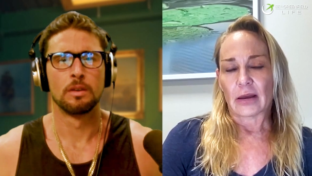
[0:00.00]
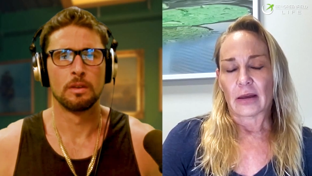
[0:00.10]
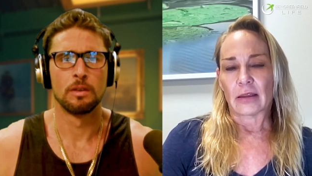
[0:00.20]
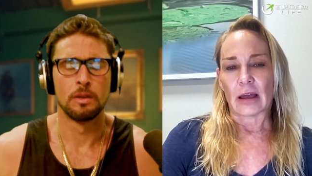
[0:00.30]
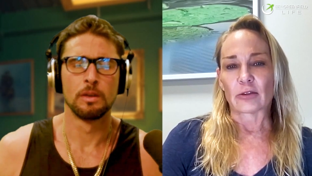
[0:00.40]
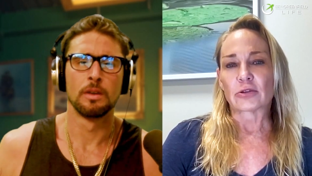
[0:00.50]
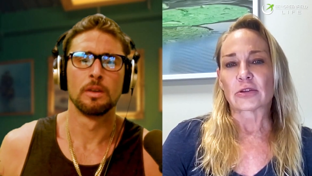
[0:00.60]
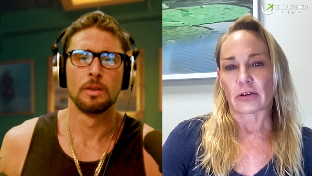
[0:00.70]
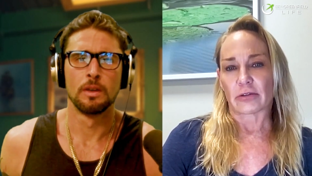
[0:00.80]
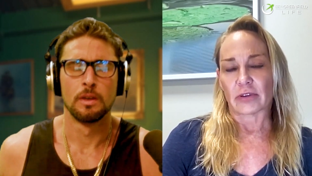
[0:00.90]
Speaker 1: they lose
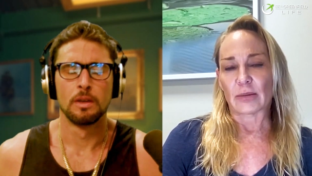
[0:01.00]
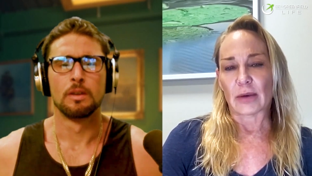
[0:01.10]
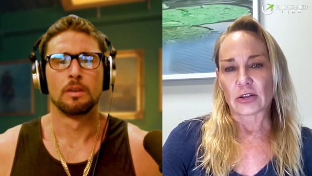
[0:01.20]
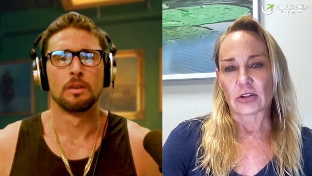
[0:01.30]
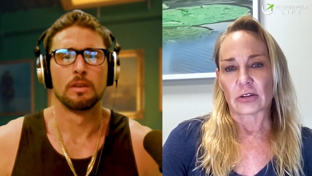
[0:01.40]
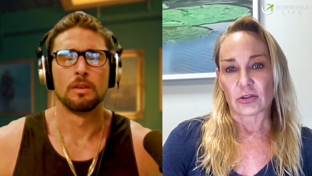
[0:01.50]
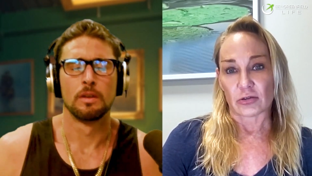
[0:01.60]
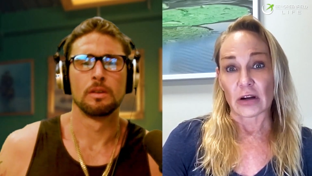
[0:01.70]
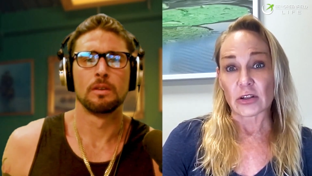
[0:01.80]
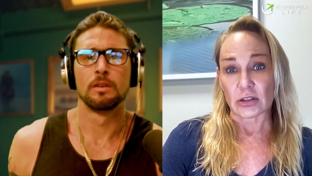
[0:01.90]
their three-dimensional
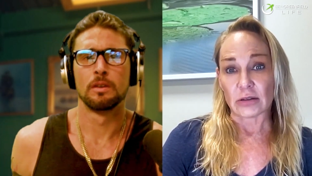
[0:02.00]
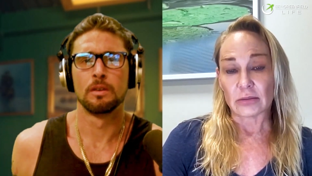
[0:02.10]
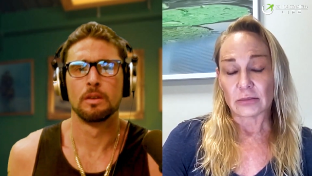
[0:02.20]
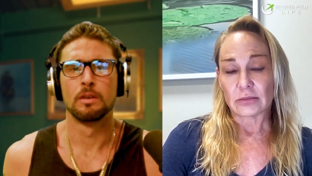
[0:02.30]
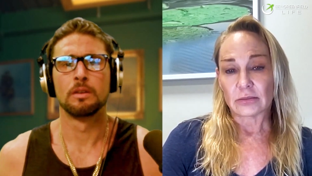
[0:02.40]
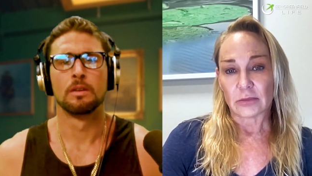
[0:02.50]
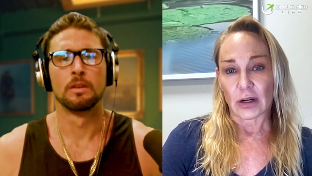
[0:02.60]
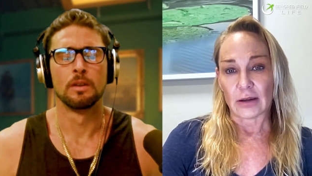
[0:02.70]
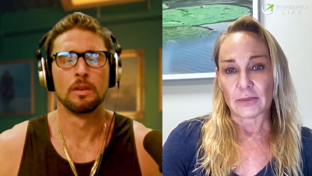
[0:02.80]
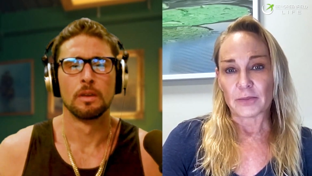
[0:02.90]
structure,
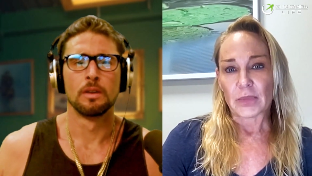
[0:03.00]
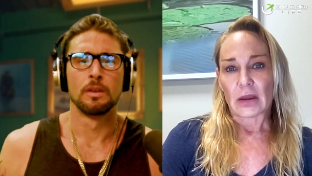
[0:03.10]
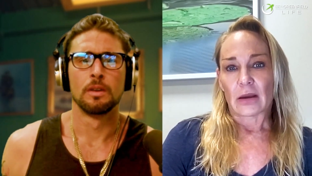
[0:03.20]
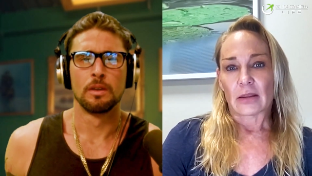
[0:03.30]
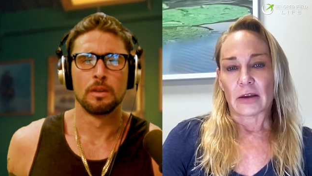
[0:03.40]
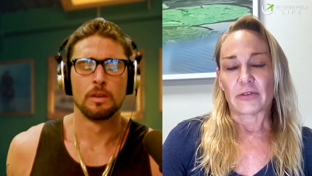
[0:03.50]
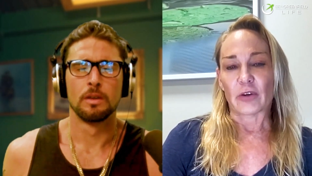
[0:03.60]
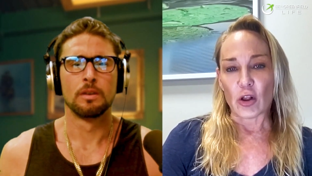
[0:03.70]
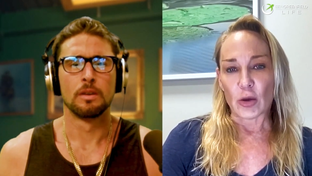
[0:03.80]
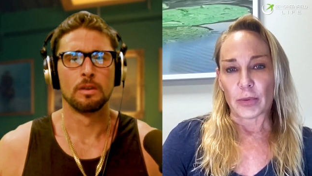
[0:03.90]
right? They
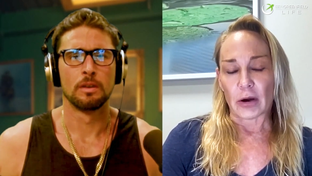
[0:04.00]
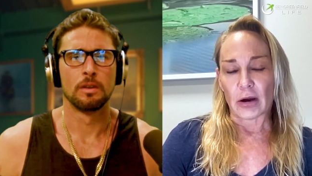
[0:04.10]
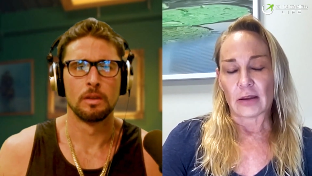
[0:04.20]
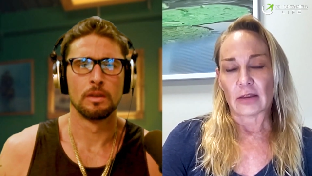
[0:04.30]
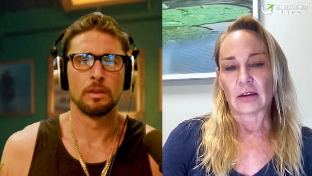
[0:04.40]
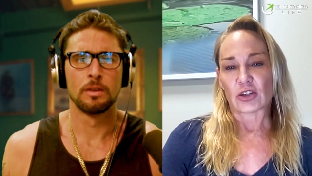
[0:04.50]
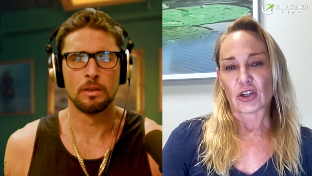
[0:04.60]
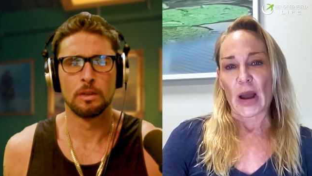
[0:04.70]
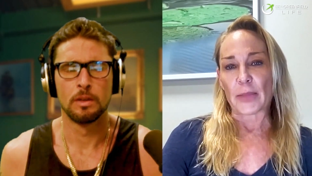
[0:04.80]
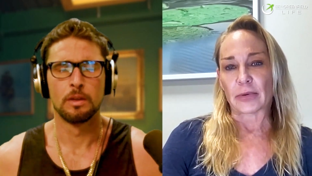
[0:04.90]
fall apart, and then a
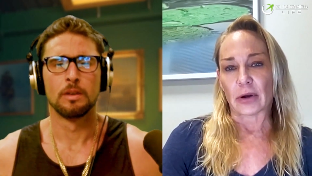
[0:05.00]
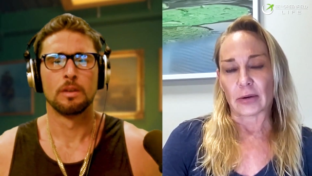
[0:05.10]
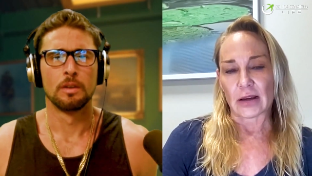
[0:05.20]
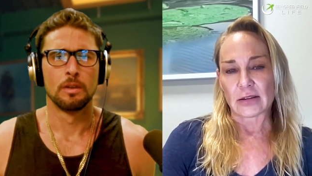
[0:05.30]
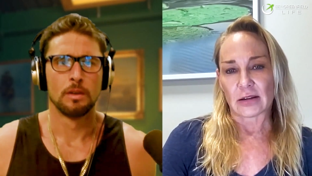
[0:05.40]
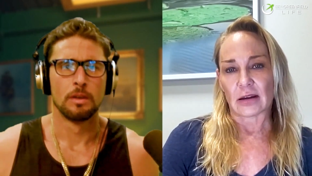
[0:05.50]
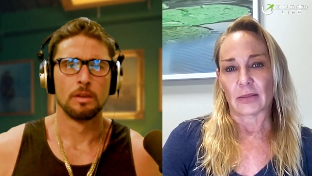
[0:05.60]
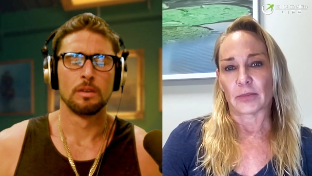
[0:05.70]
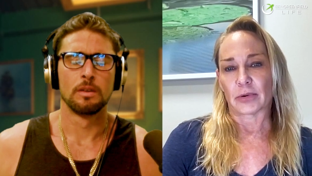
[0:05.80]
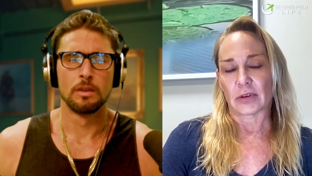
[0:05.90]
chaperone has to come
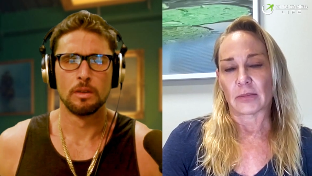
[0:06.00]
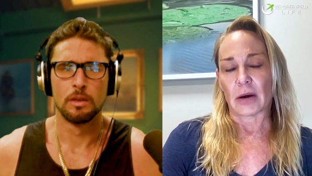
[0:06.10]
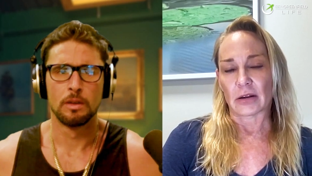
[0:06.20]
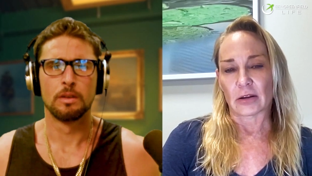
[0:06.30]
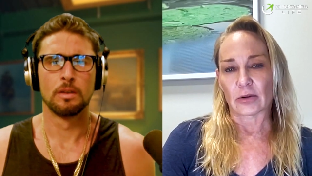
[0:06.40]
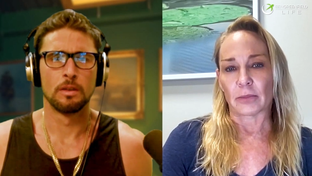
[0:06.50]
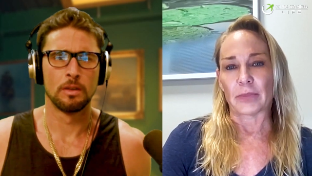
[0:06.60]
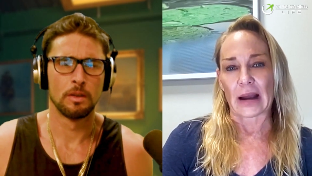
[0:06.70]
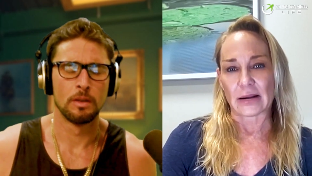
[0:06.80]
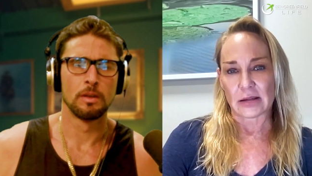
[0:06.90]
and put the molecule
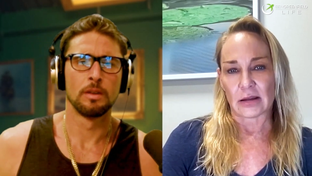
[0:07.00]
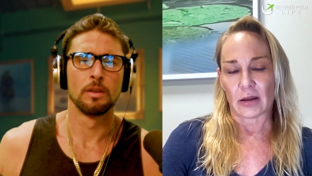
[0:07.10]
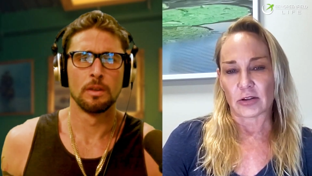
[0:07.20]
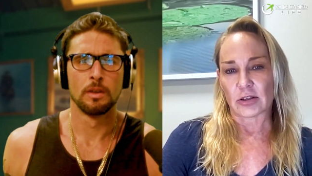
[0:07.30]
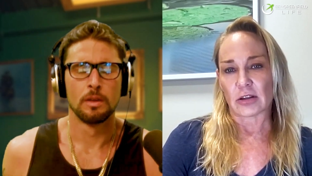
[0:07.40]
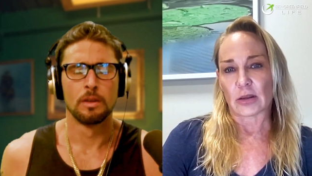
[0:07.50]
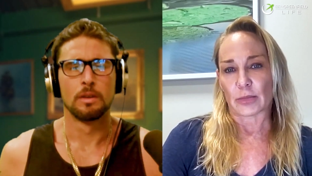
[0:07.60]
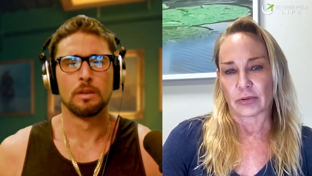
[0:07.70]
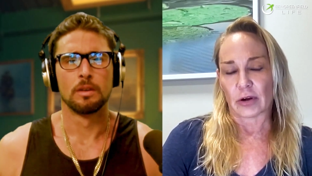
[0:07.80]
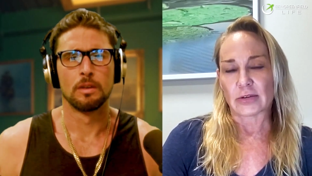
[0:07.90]
back together so that the
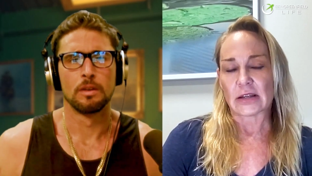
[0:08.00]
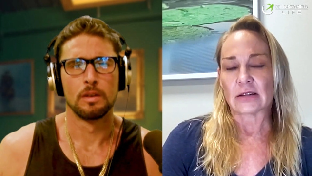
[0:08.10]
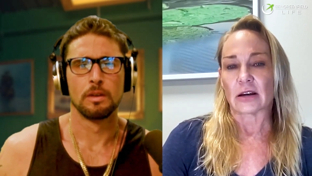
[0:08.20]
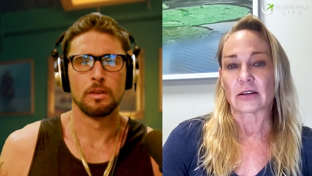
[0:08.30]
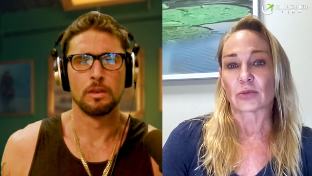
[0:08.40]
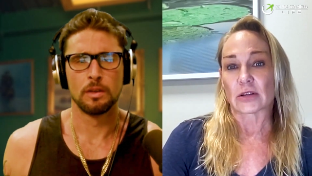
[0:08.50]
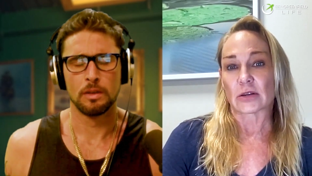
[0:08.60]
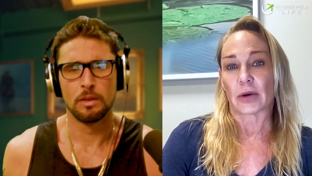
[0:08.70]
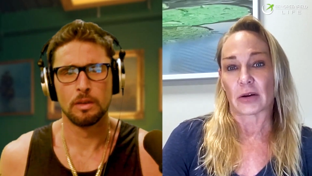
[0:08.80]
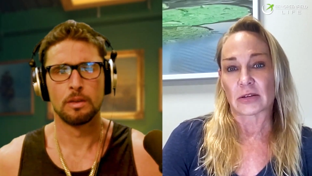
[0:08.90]
protein does what it's
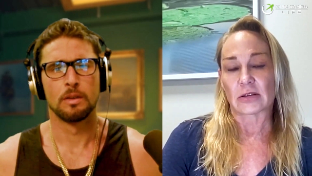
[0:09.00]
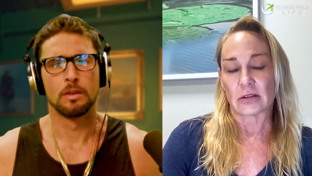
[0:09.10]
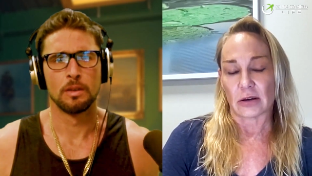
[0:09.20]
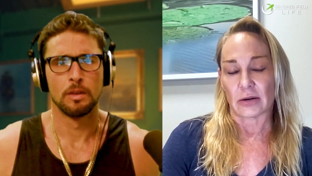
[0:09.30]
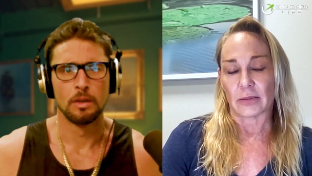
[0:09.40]
supposed to do.